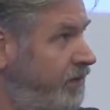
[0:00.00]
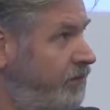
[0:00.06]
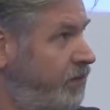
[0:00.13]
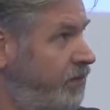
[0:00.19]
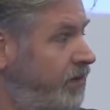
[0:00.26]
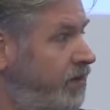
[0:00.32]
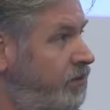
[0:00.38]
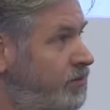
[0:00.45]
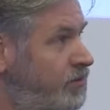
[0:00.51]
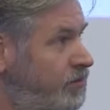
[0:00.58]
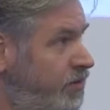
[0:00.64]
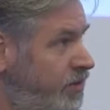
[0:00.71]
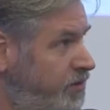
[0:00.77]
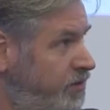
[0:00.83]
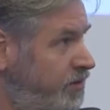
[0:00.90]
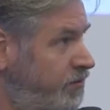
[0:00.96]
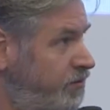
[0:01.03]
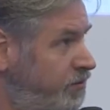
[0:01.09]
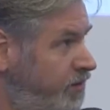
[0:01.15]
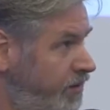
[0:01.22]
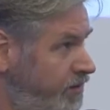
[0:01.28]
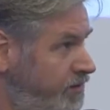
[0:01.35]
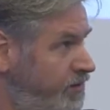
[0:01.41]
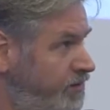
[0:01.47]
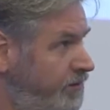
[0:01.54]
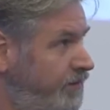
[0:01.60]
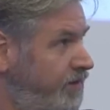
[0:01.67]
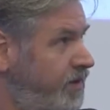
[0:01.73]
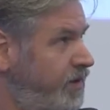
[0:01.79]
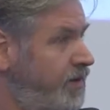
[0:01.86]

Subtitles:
for the construction works.